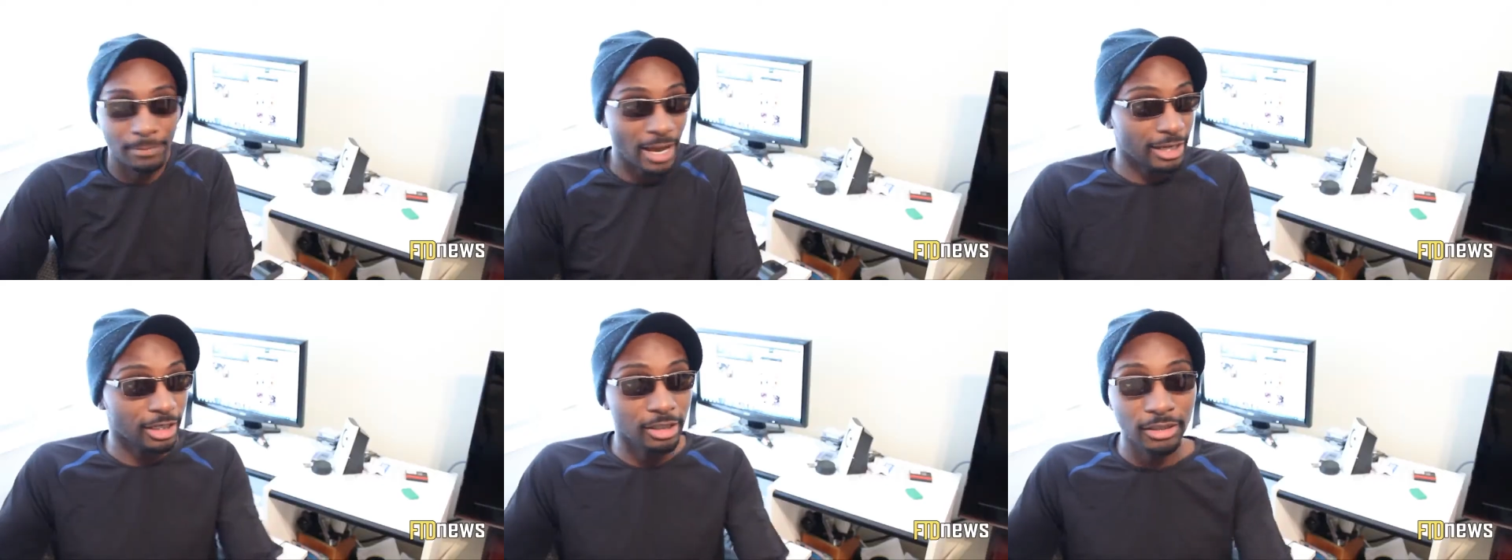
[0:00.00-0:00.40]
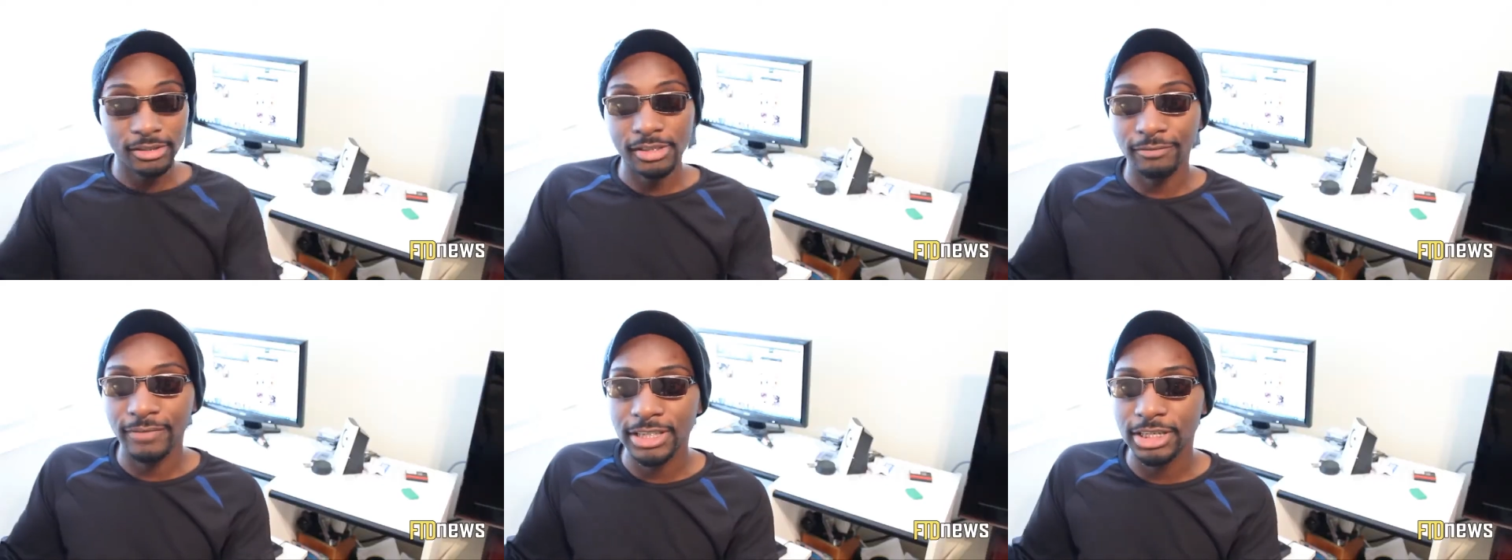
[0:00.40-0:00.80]
And by the
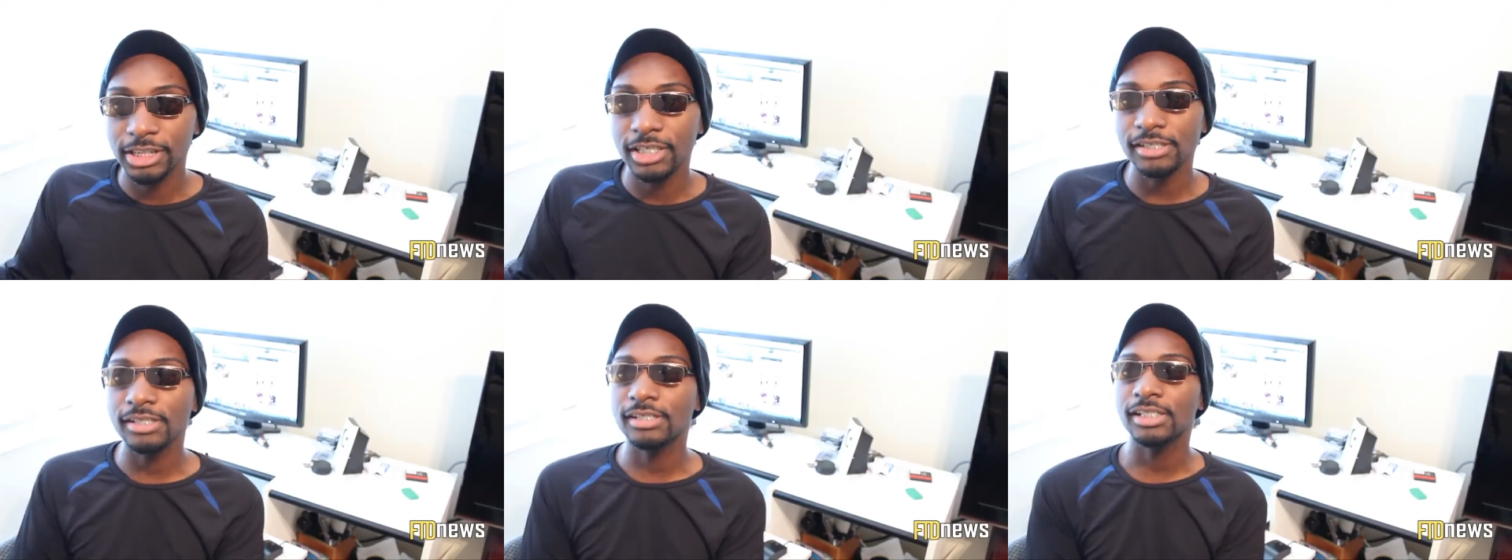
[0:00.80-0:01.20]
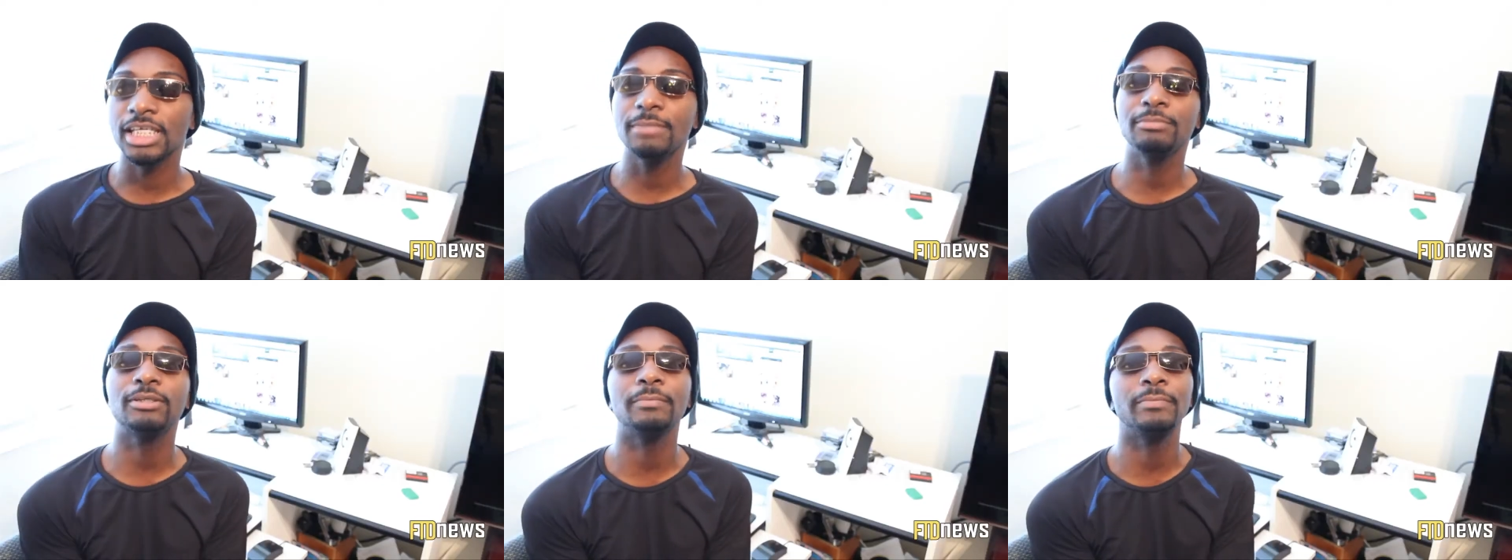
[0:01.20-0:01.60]
looks of it, she doesn't
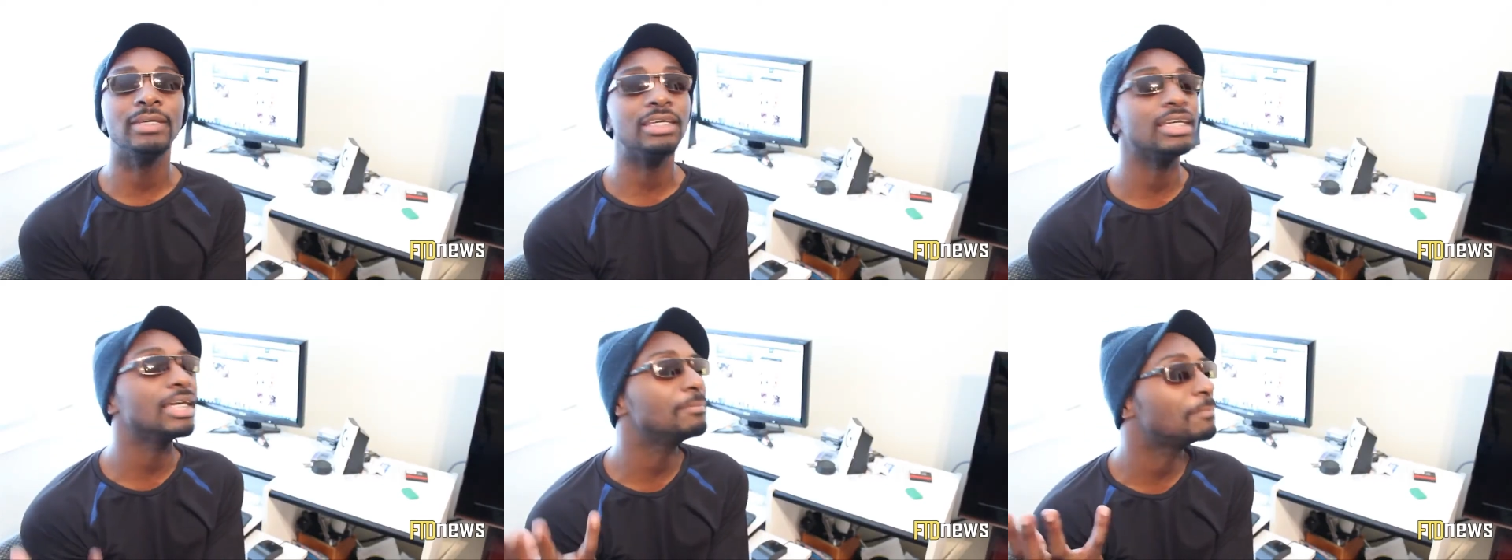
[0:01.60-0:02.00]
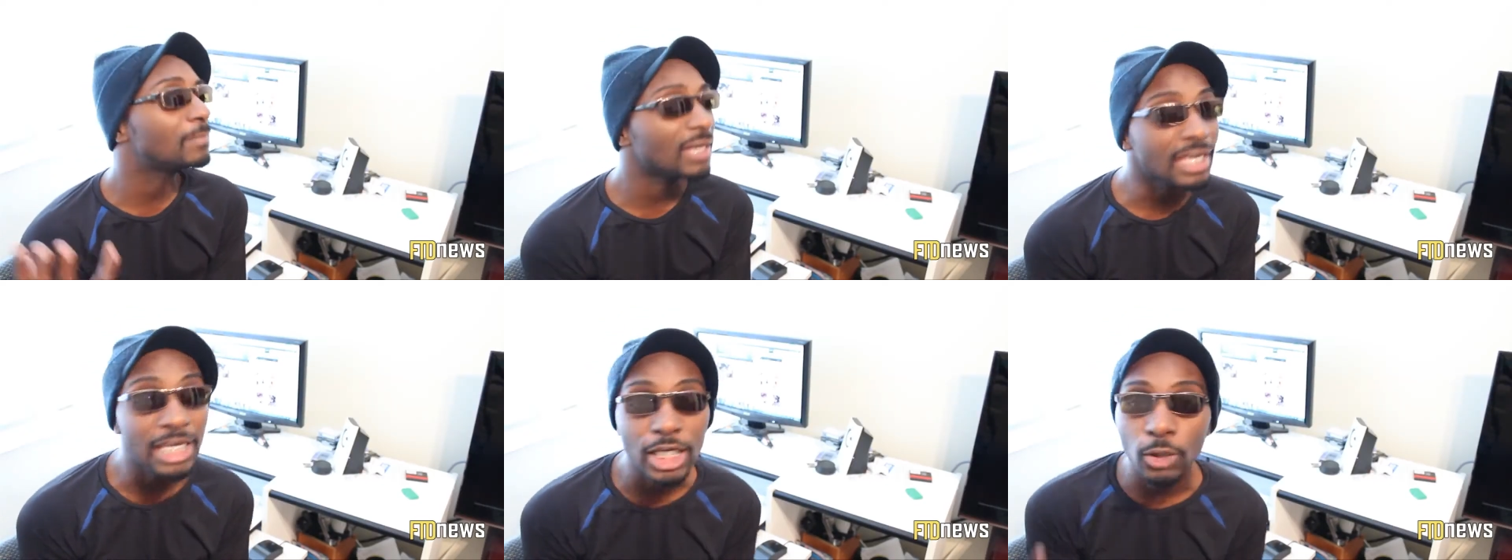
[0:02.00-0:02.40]
seem to be in
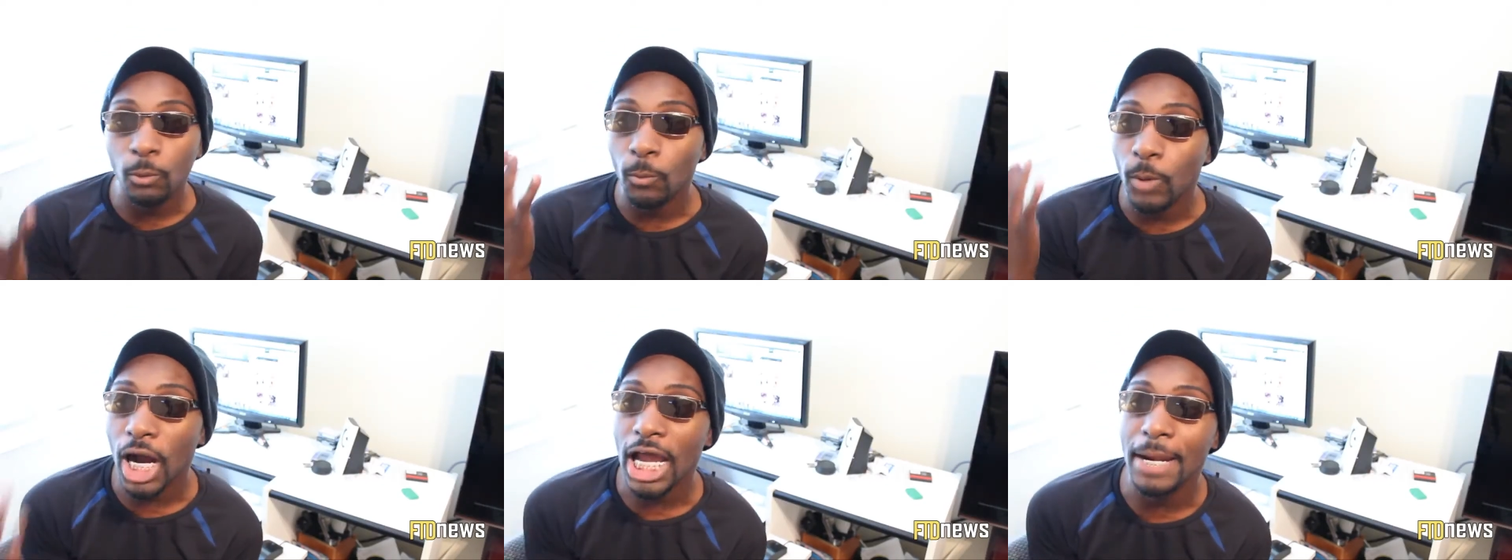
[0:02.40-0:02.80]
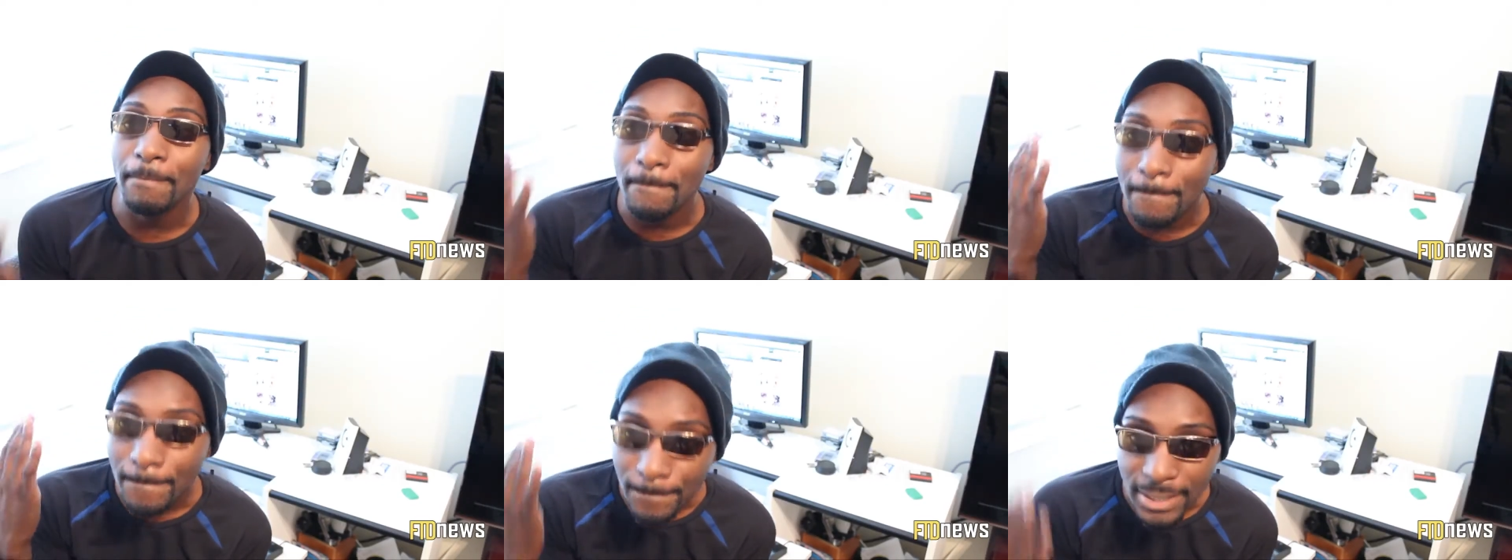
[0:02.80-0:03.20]
pain
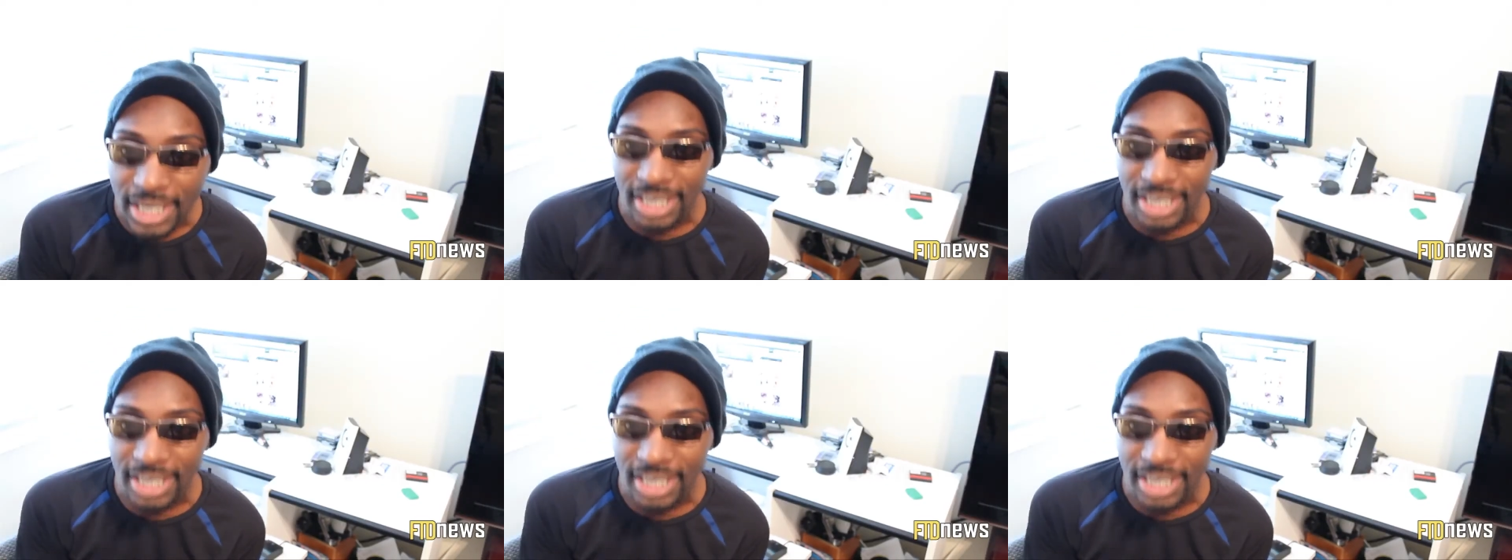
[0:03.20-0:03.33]
one